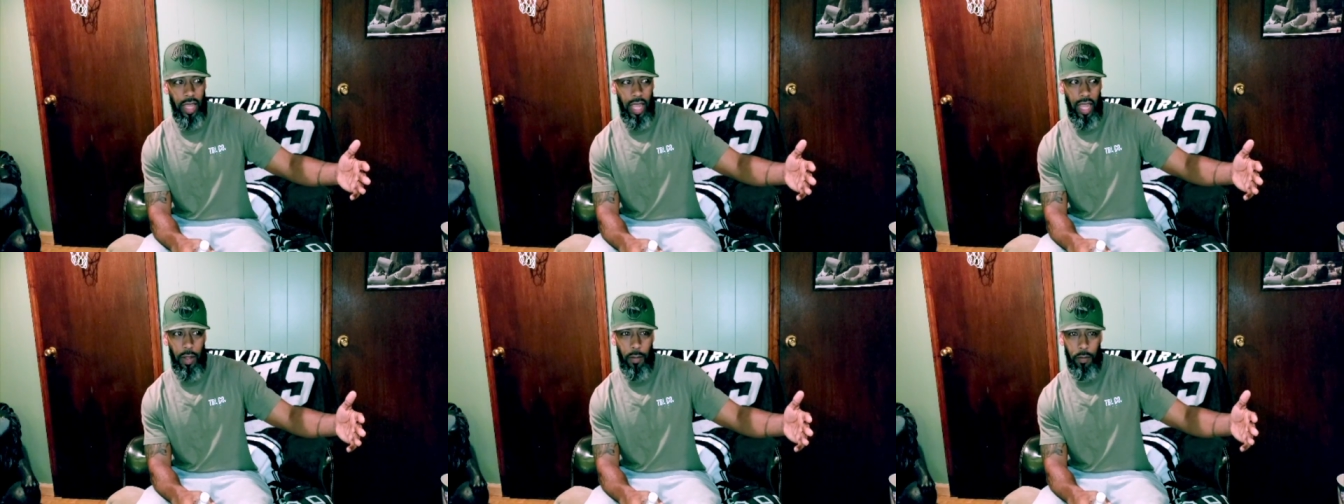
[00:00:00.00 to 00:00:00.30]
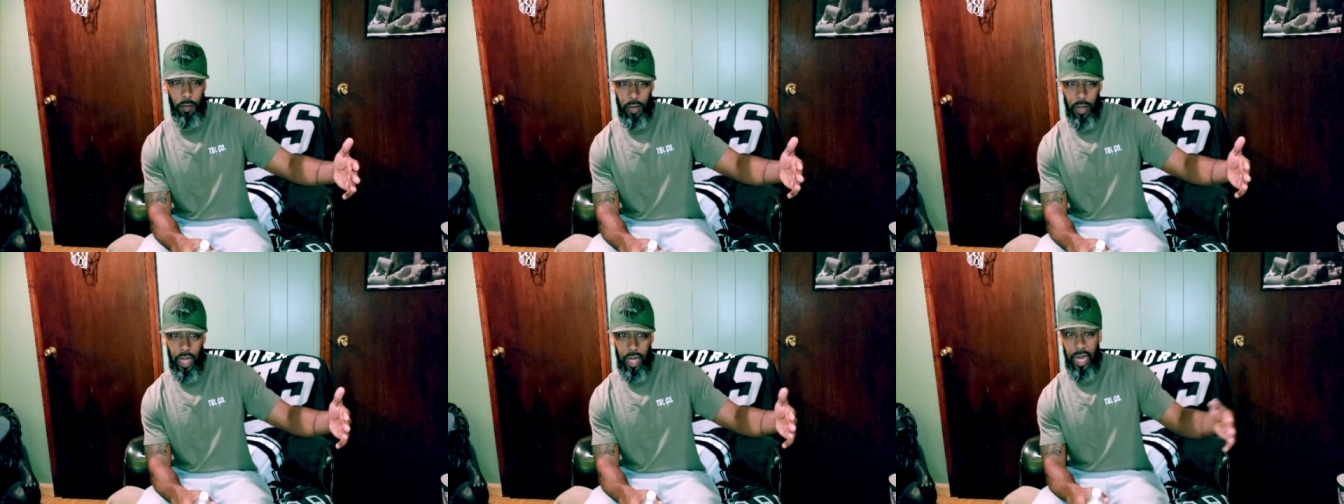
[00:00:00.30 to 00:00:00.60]

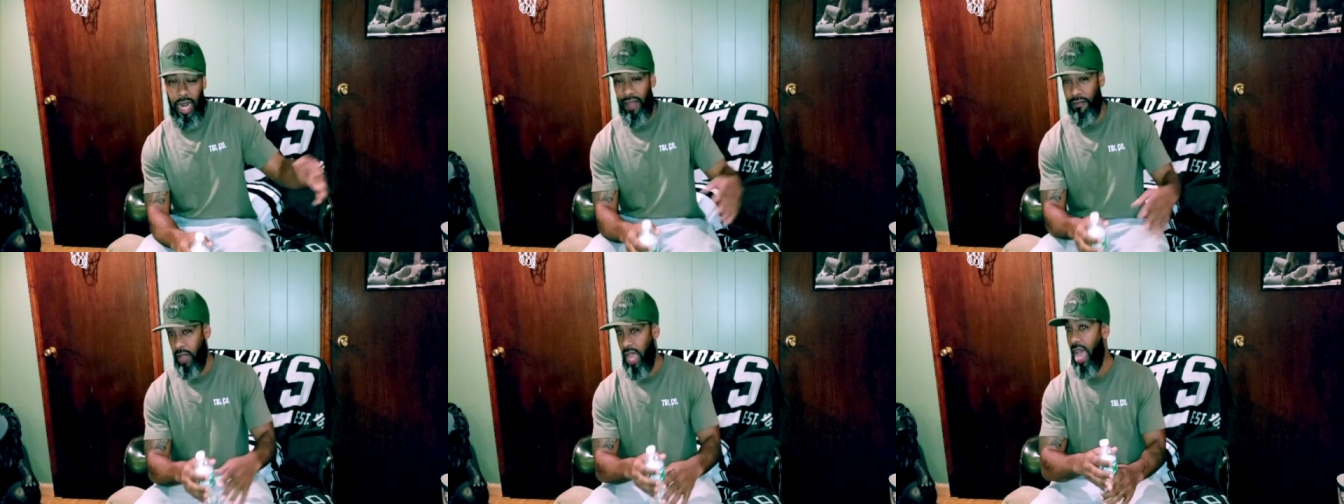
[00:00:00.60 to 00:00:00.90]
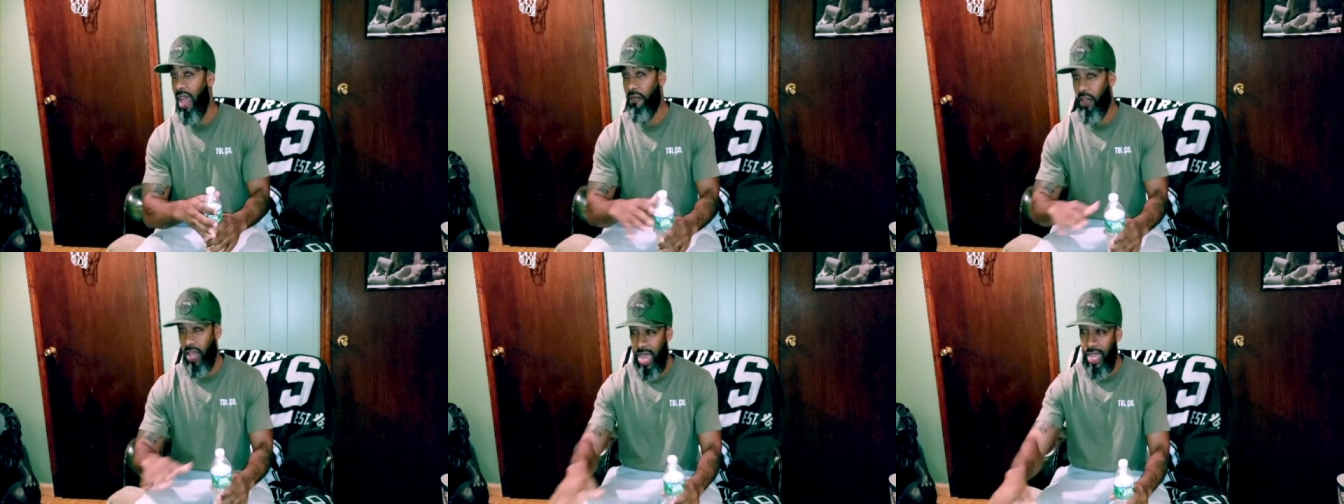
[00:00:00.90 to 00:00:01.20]
And
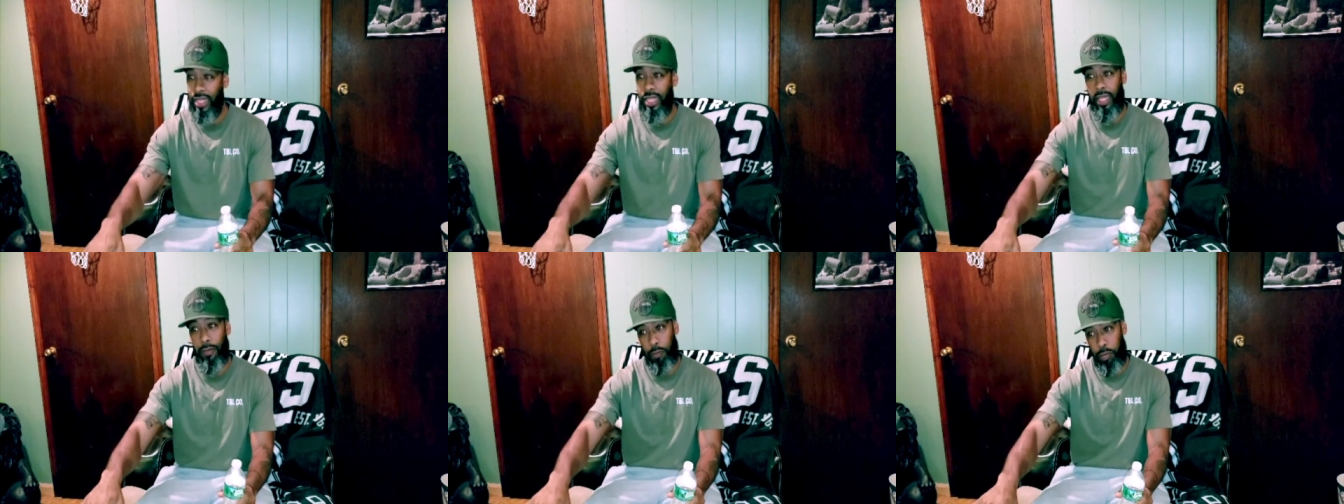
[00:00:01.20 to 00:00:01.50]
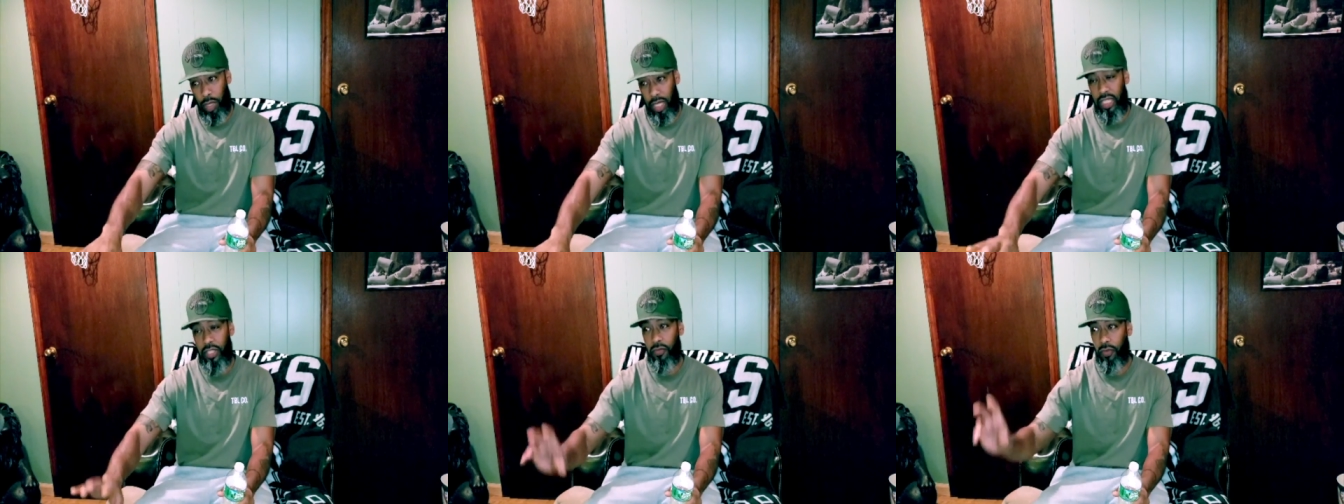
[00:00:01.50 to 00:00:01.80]
I've had that
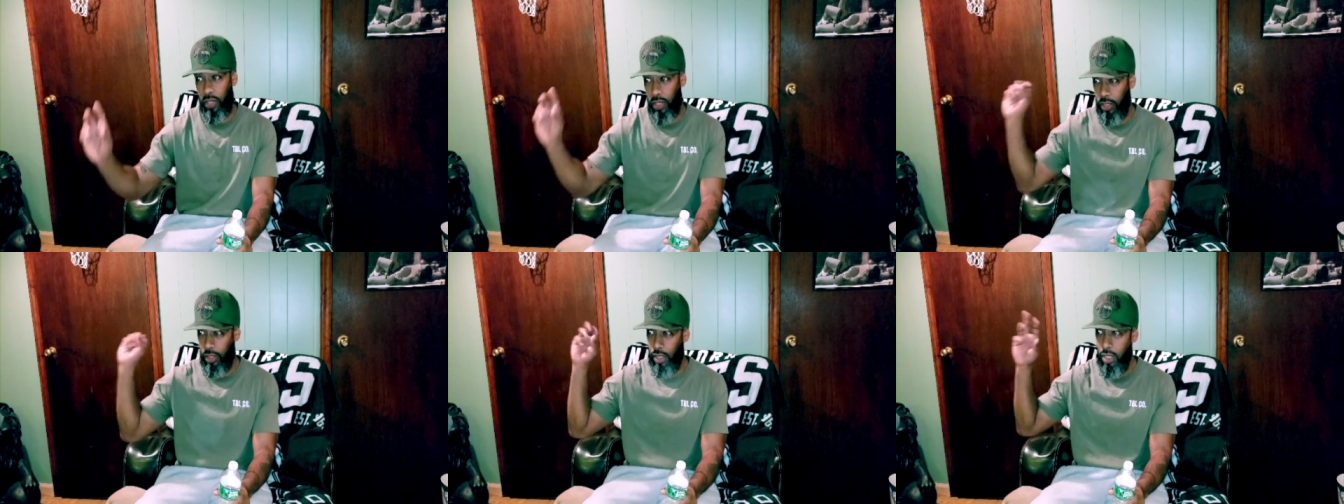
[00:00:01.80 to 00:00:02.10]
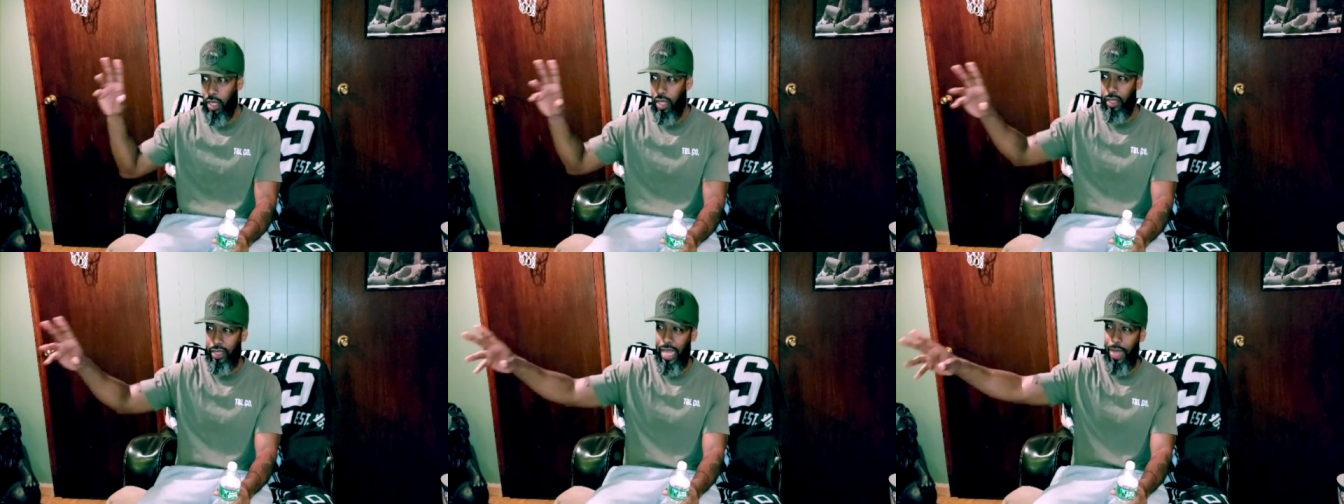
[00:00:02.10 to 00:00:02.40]
blissfully,
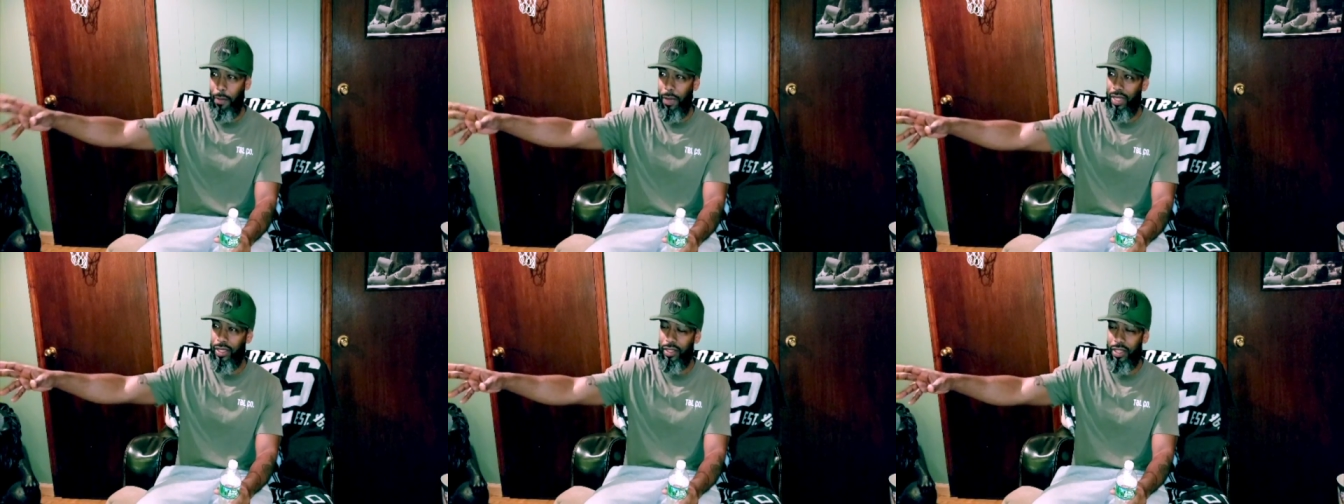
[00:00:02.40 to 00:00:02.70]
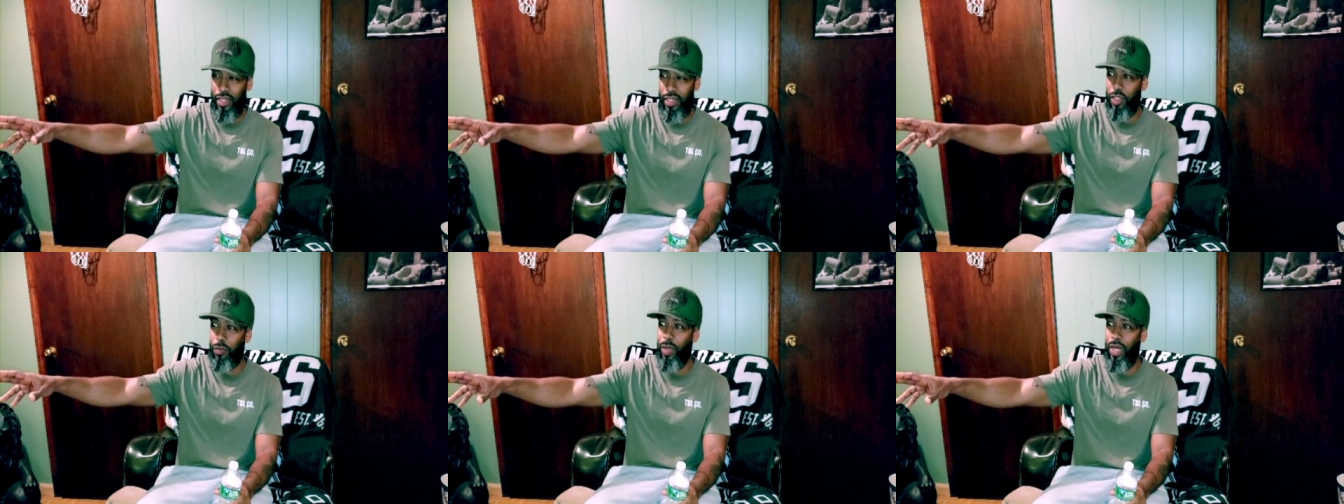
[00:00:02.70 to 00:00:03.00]
that my
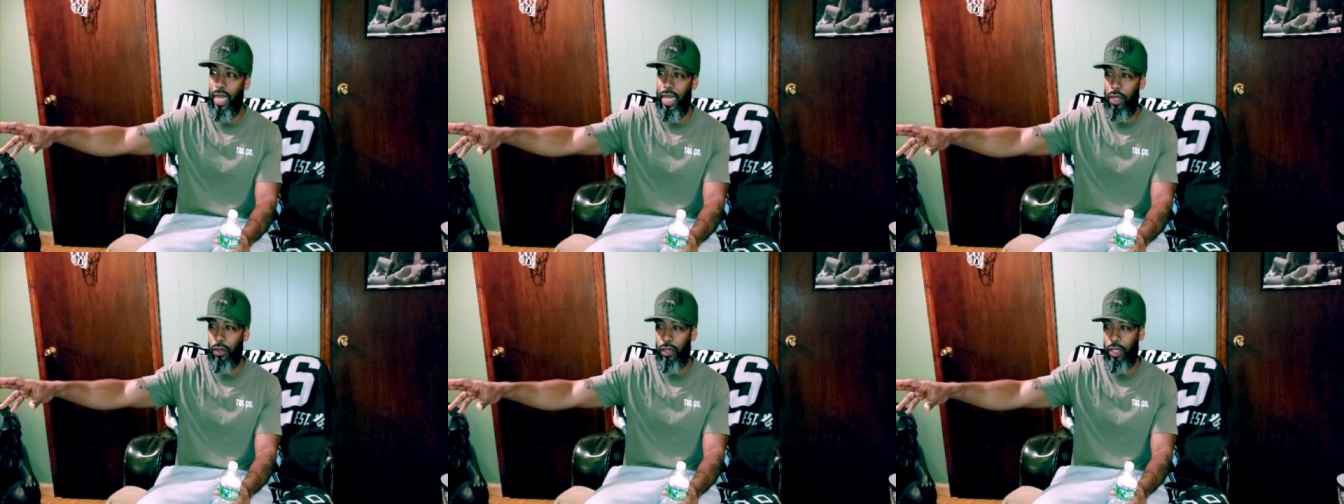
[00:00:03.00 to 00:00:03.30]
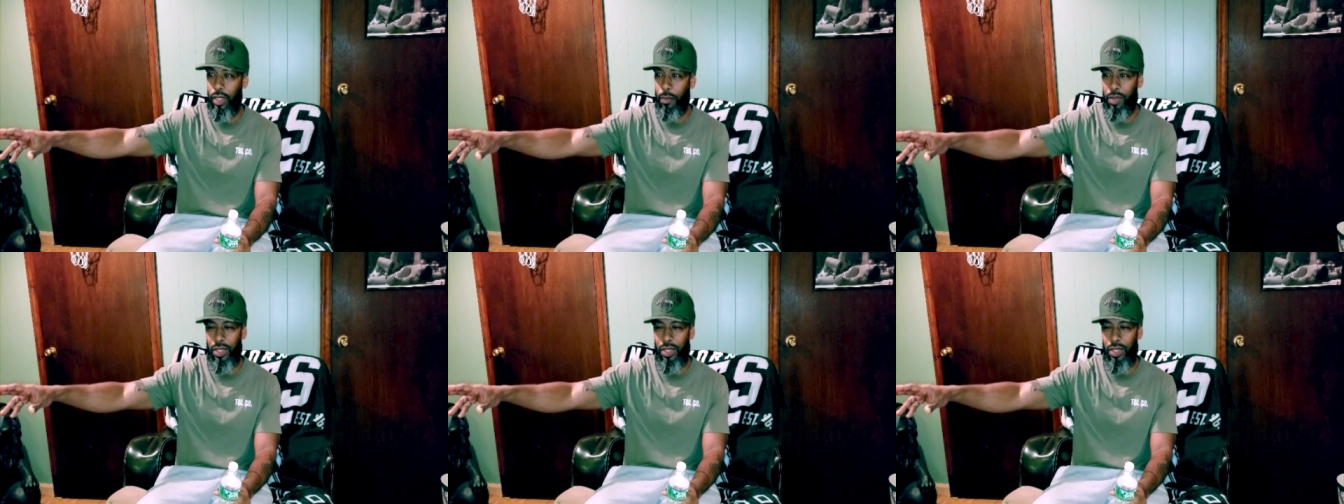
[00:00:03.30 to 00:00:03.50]
son has been out there,